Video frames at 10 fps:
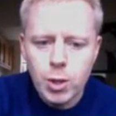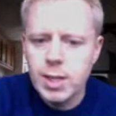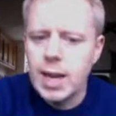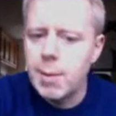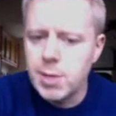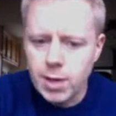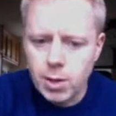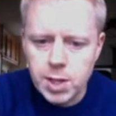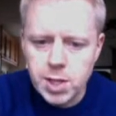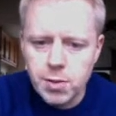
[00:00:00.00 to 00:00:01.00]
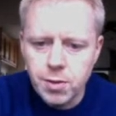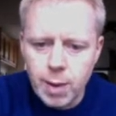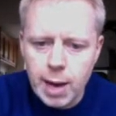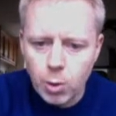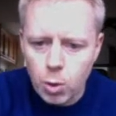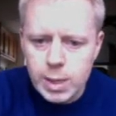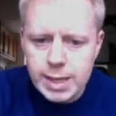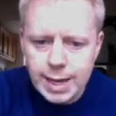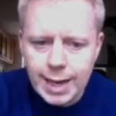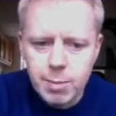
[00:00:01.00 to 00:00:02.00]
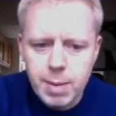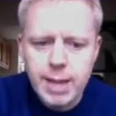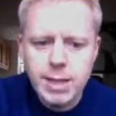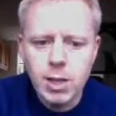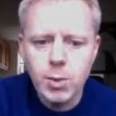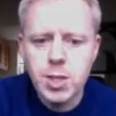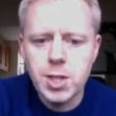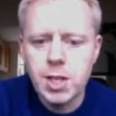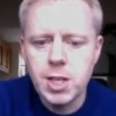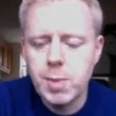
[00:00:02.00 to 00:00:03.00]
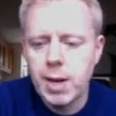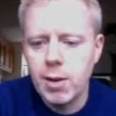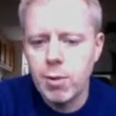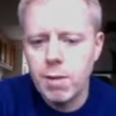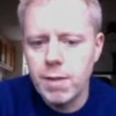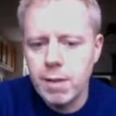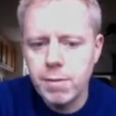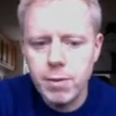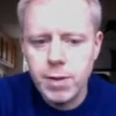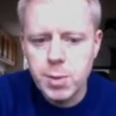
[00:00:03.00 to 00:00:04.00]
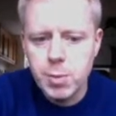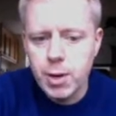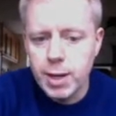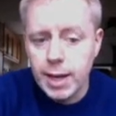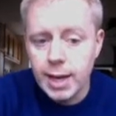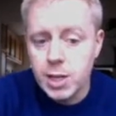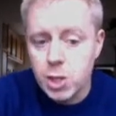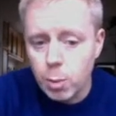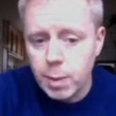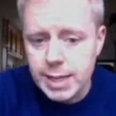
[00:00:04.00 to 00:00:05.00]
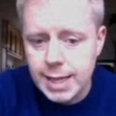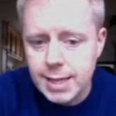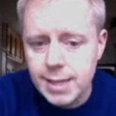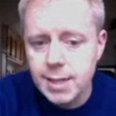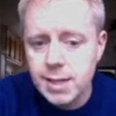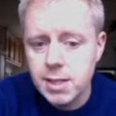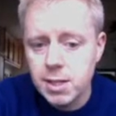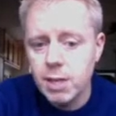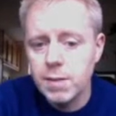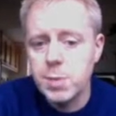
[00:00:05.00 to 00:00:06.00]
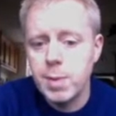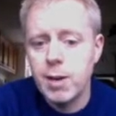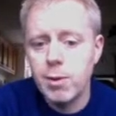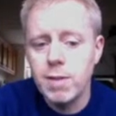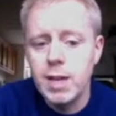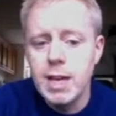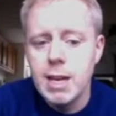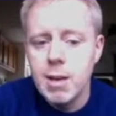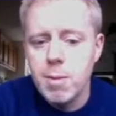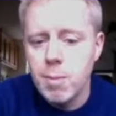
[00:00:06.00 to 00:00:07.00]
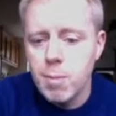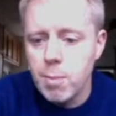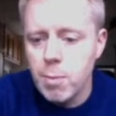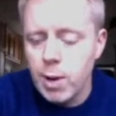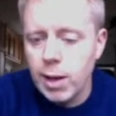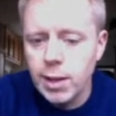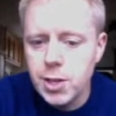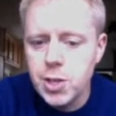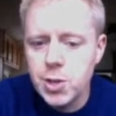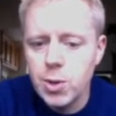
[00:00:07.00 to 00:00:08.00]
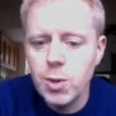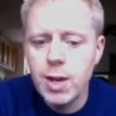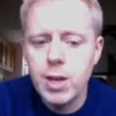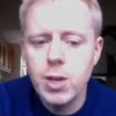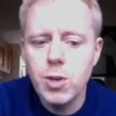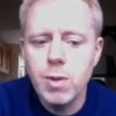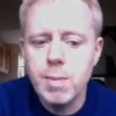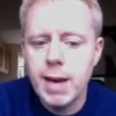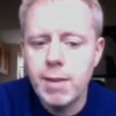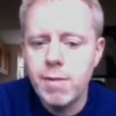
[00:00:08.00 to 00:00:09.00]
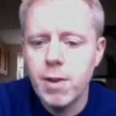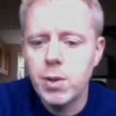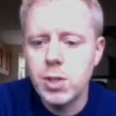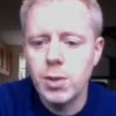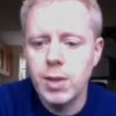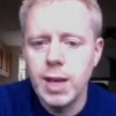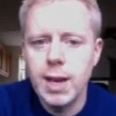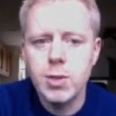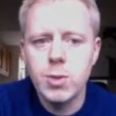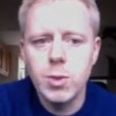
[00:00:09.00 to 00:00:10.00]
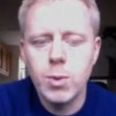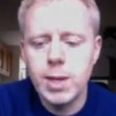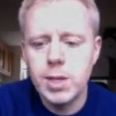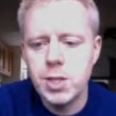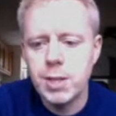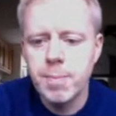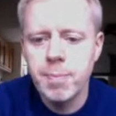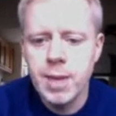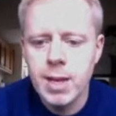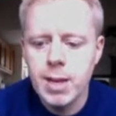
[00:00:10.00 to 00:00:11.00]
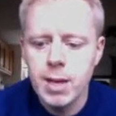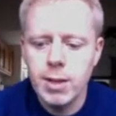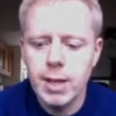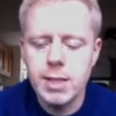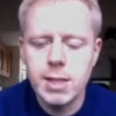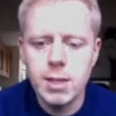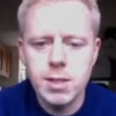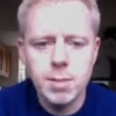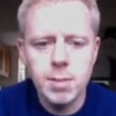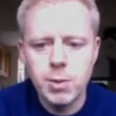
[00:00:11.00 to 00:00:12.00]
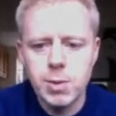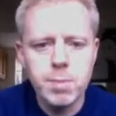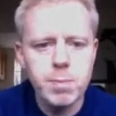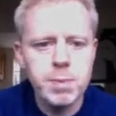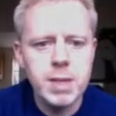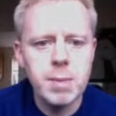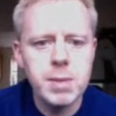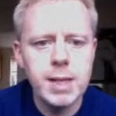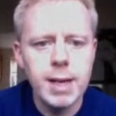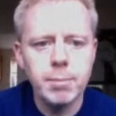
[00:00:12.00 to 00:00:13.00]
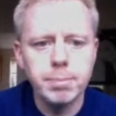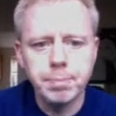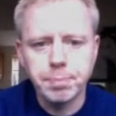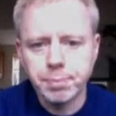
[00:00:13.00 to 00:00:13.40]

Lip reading: Use the language of the question throughout. Always link back to the question in each paragraph and for each point. And a topic sentence at the start of each paragraph will ensure that you remain focused on the actual question. Okay, so some little tips there.